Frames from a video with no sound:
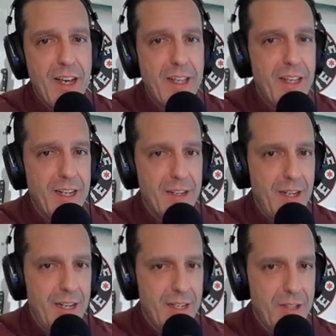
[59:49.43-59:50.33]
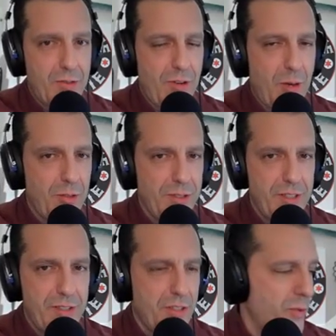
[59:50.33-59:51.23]
in a troubled
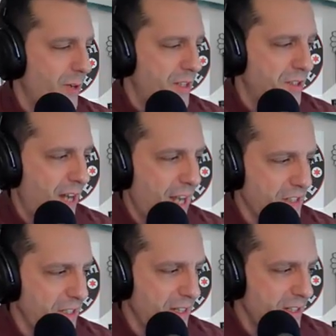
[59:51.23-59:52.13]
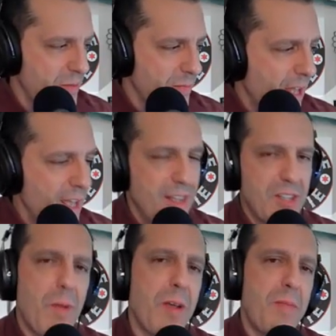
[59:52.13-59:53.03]
situation. Actually, this
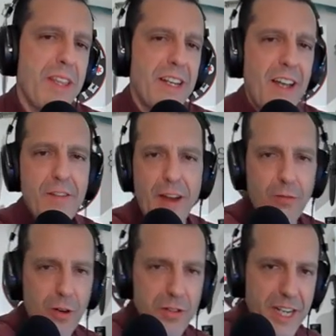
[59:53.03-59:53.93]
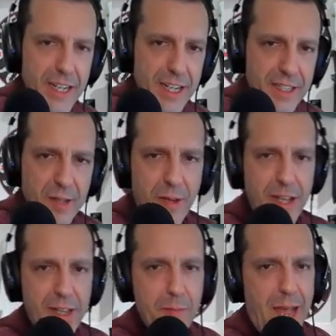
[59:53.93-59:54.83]
might be the knife I rotate into
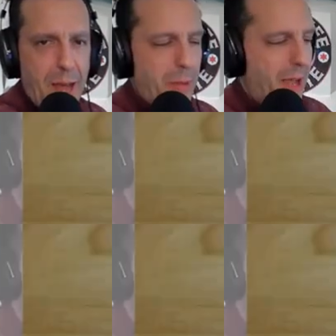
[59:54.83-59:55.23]
my backpack,